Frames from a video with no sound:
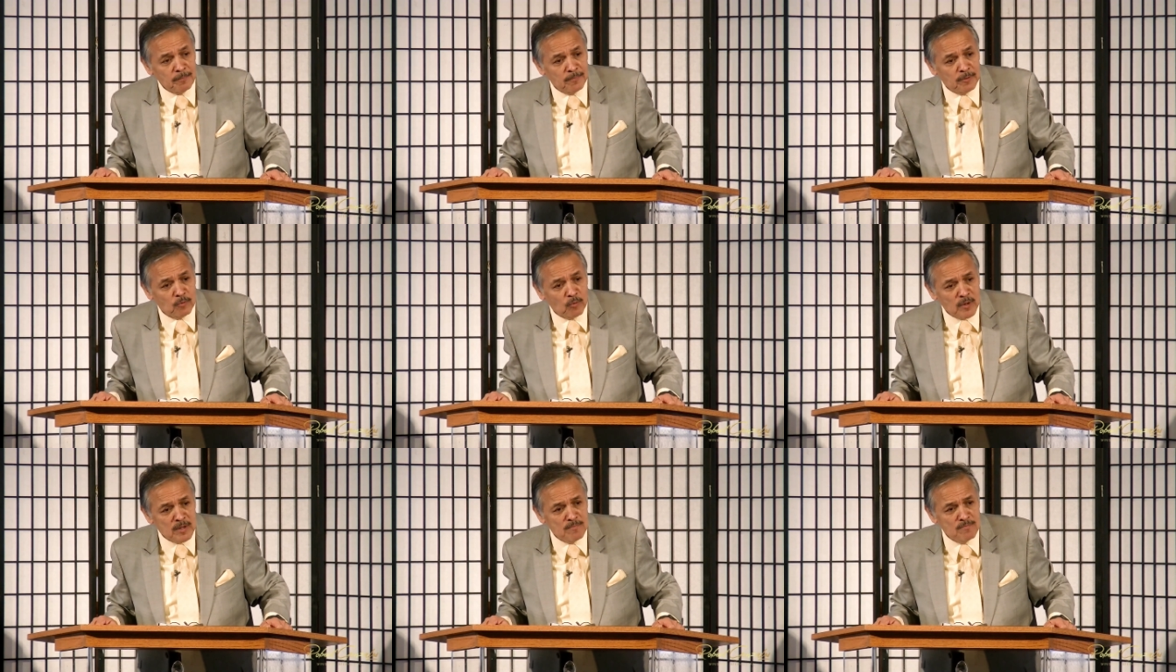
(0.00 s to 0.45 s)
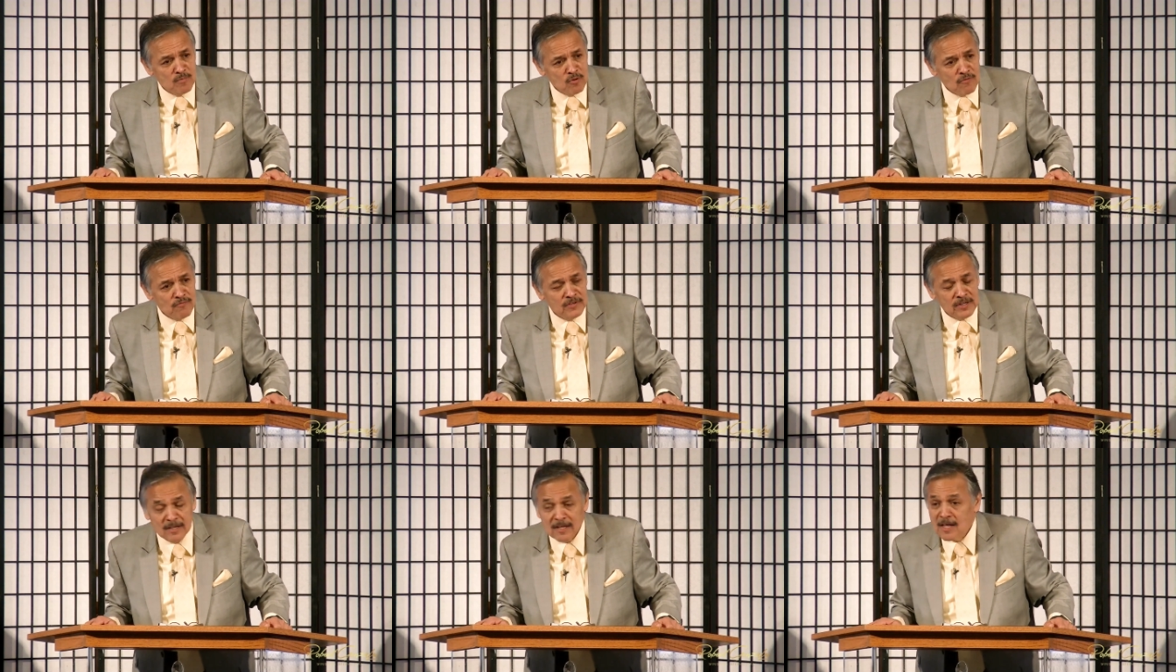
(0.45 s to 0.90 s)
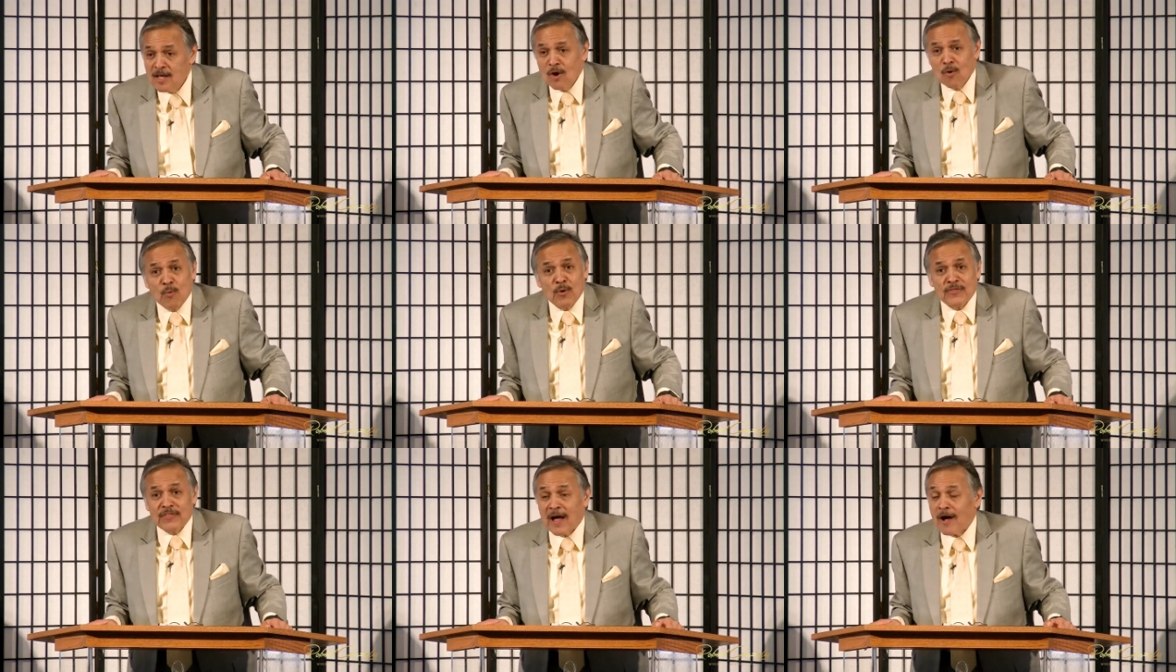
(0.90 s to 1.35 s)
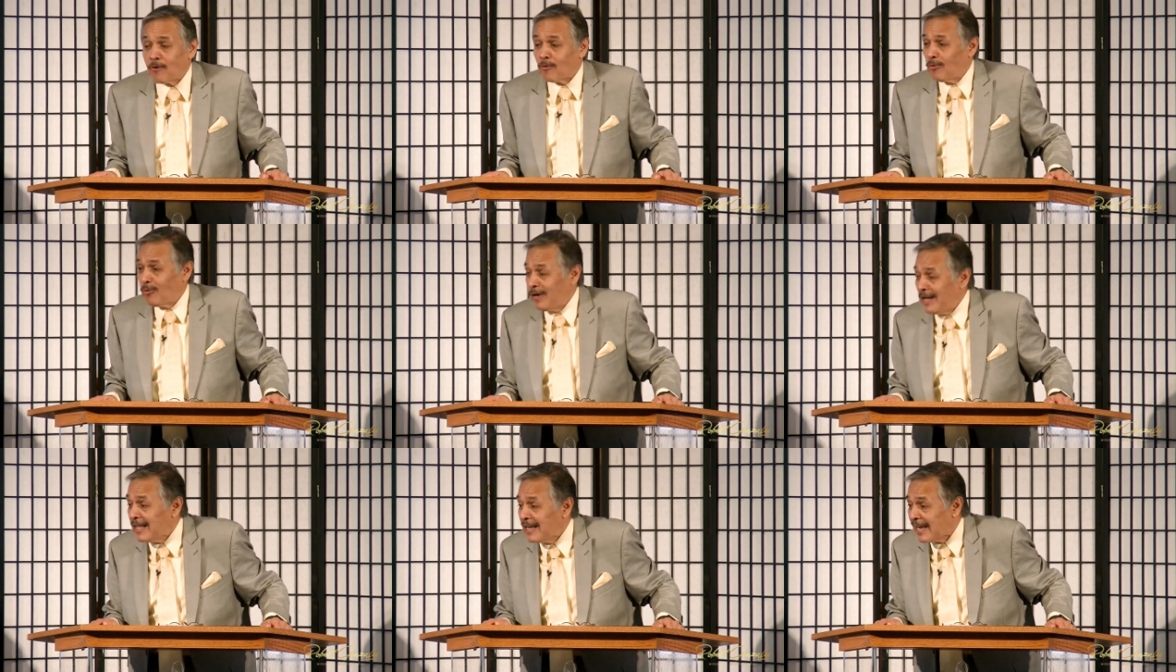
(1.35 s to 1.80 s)
but we moved it without
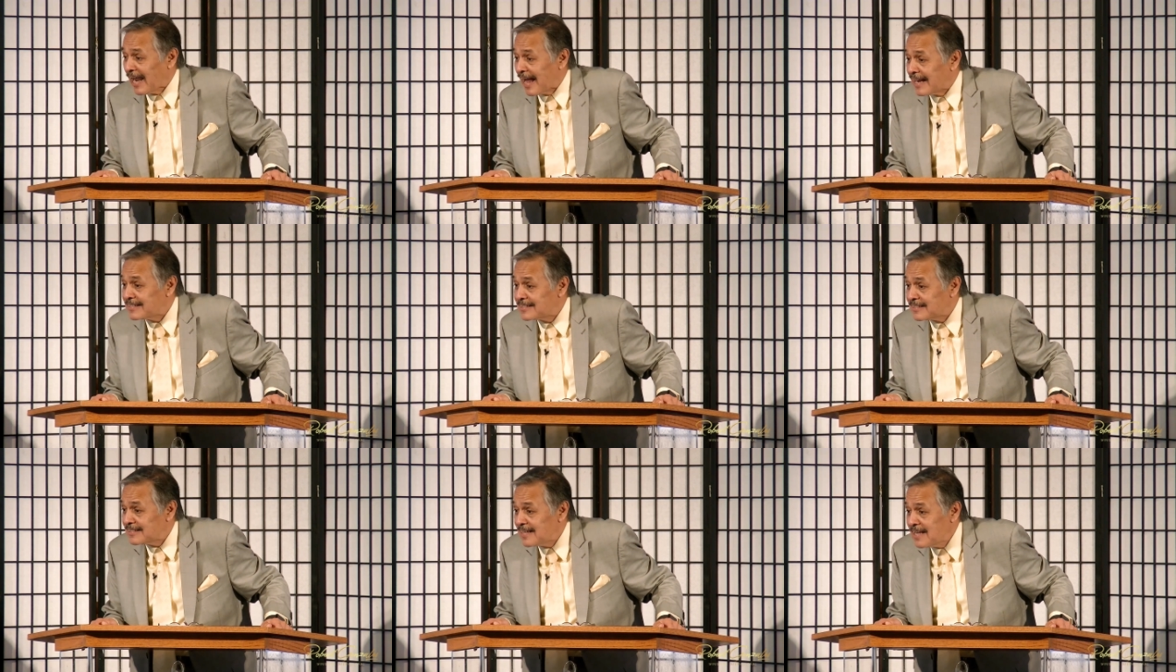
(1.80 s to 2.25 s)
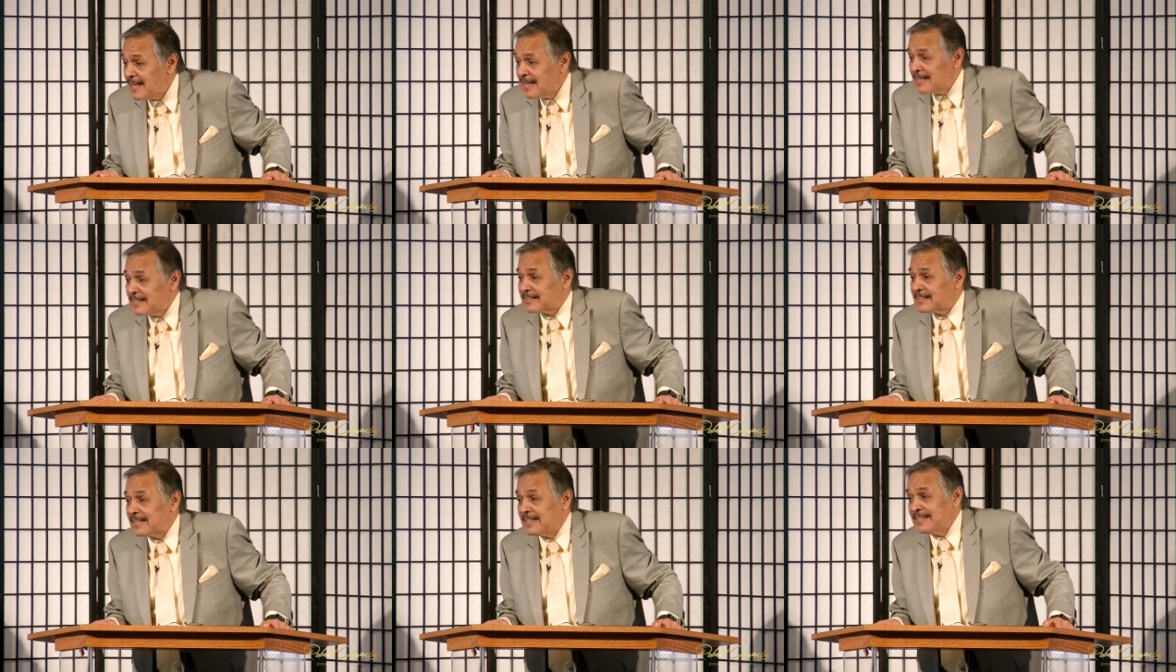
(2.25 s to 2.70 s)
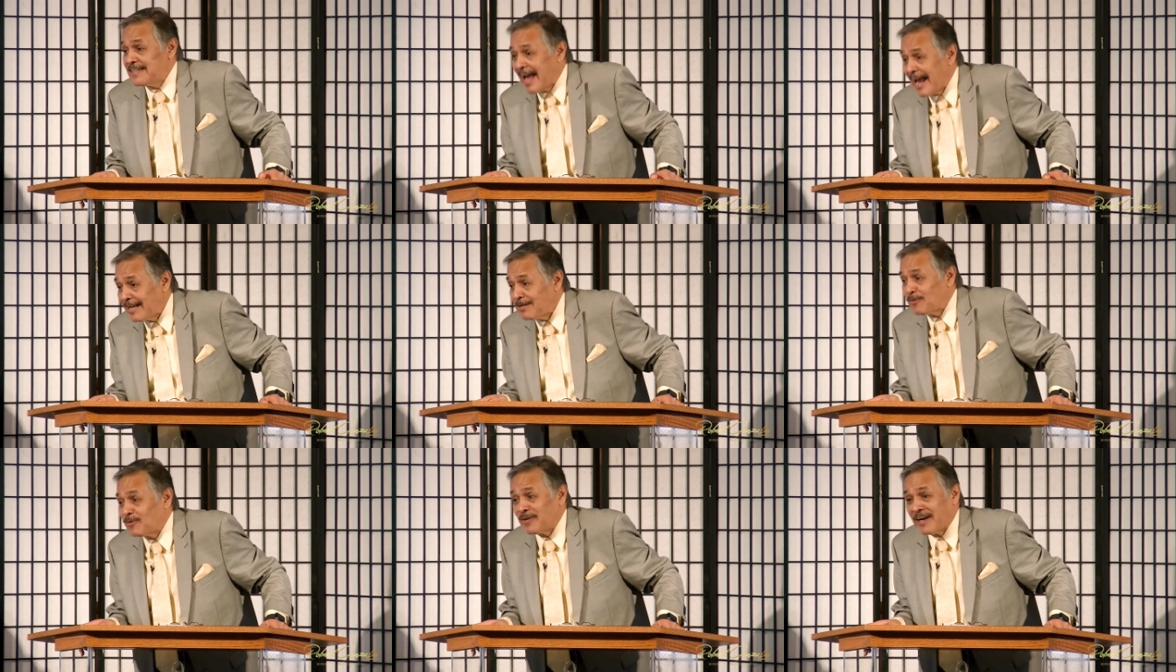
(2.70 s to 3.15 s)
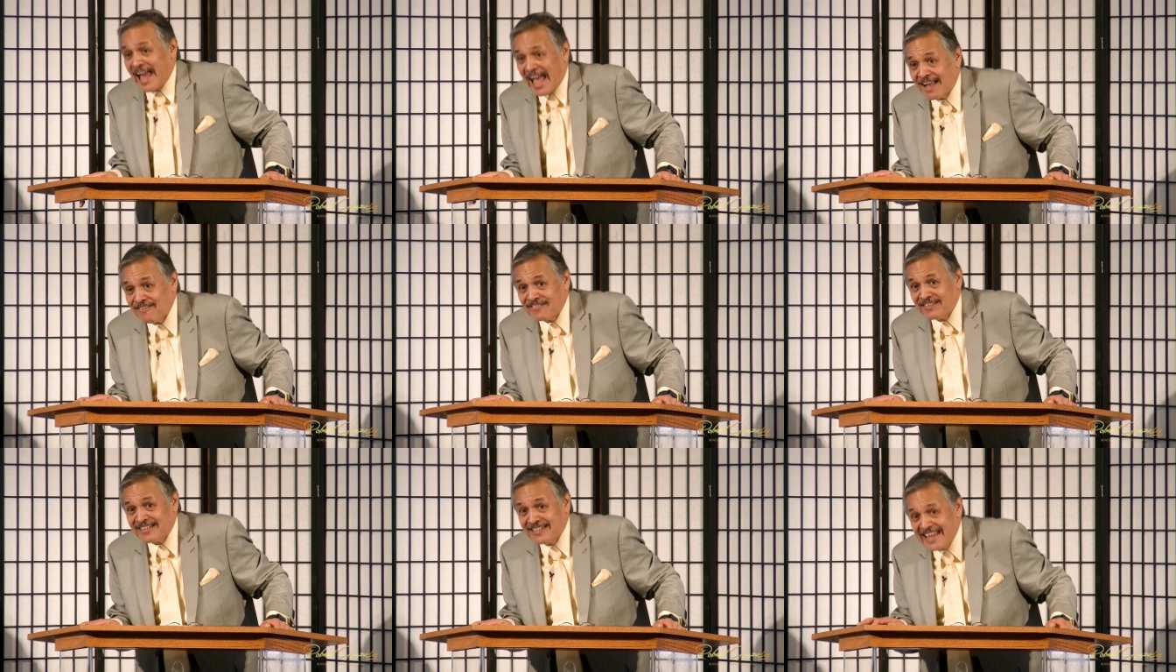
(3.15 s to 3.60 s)
realizing tonight we're
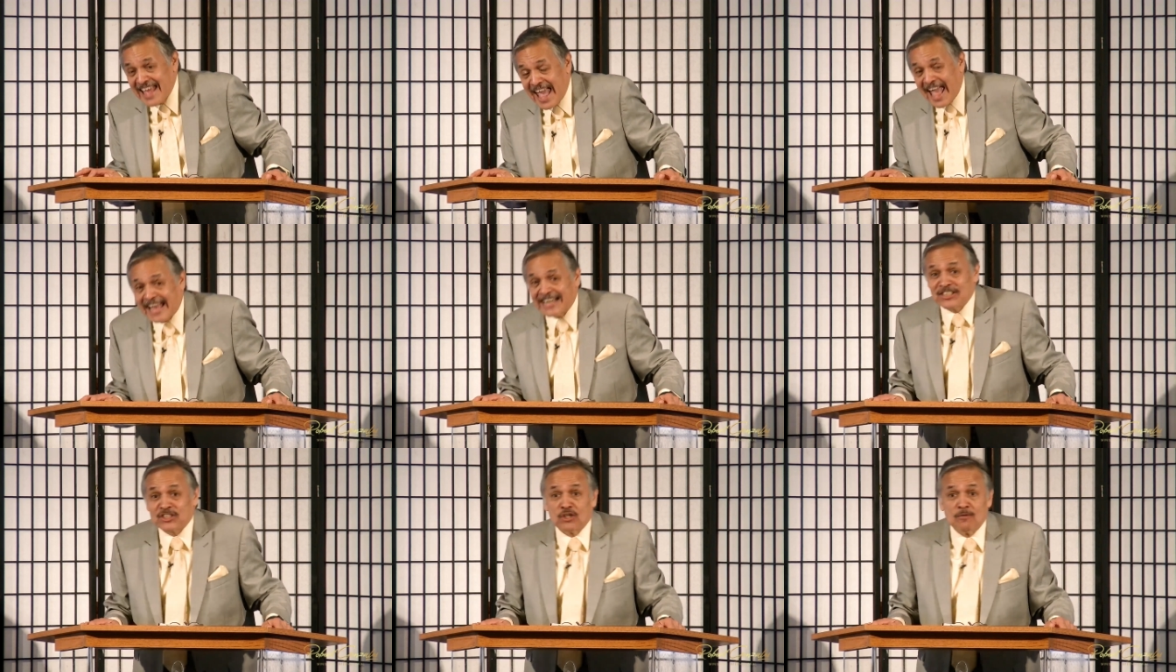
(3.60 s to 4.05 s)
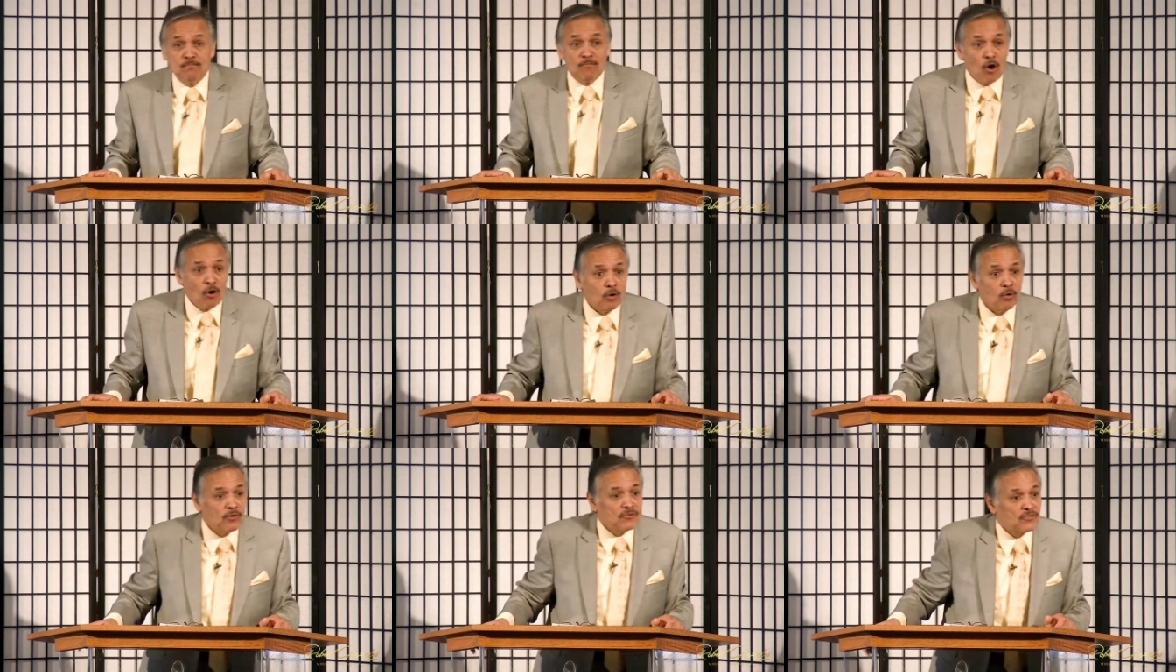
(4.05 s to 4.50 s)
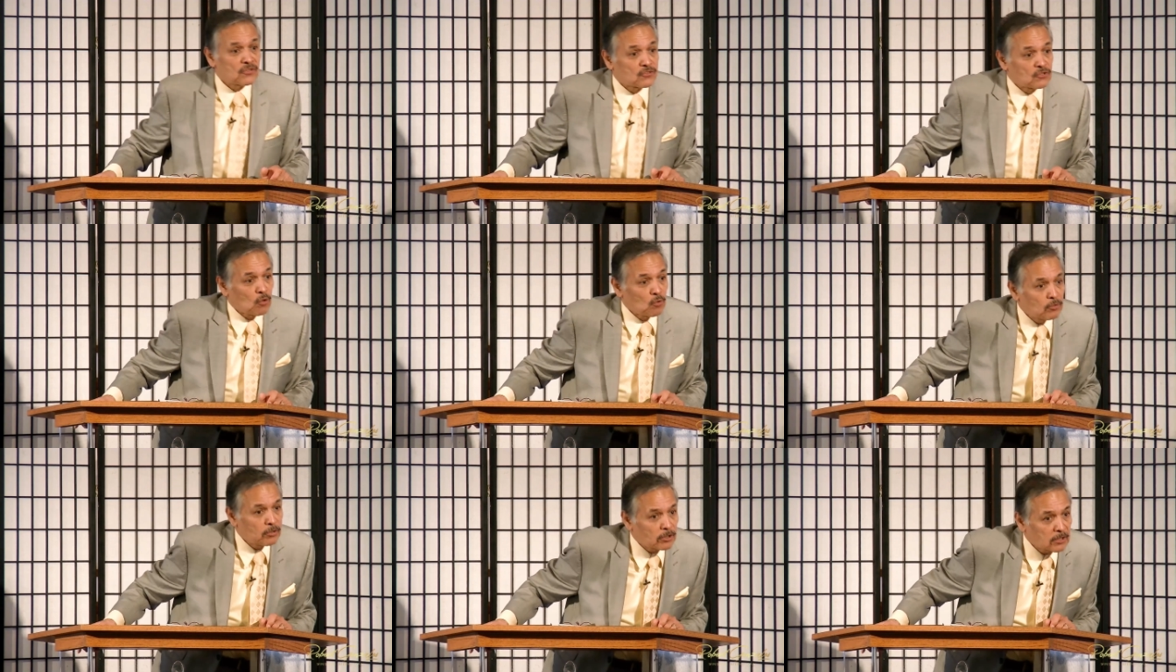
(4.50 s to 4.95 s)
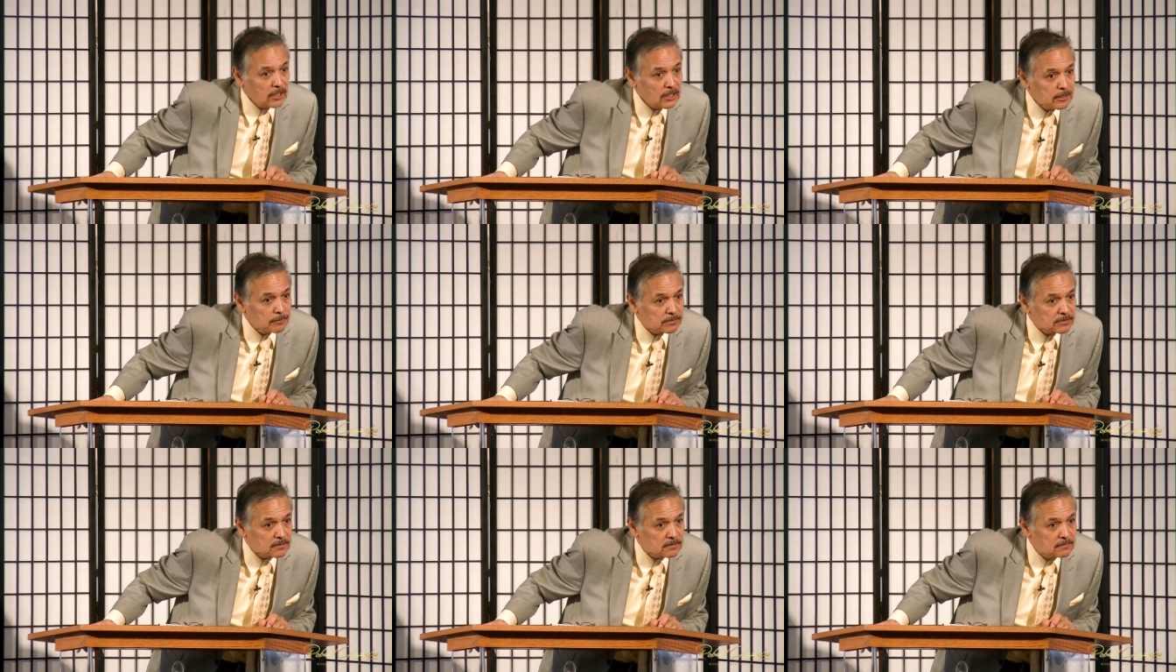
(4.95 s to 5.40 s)
having it, and tomorrow is a solar
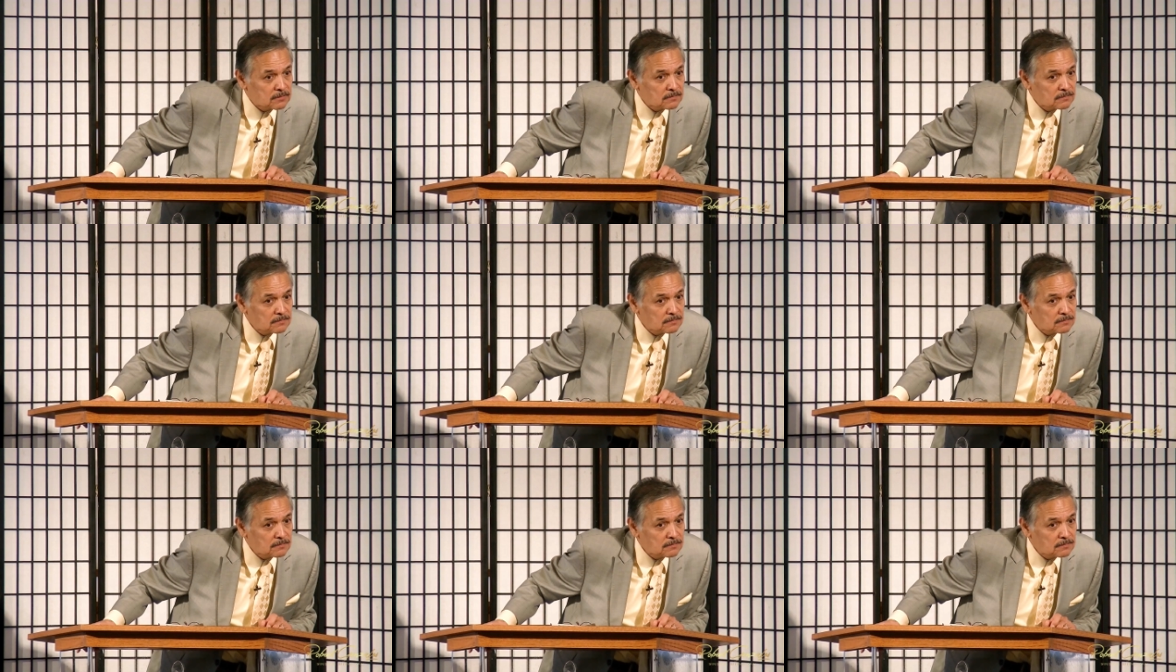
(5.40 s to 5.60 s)
eclipse.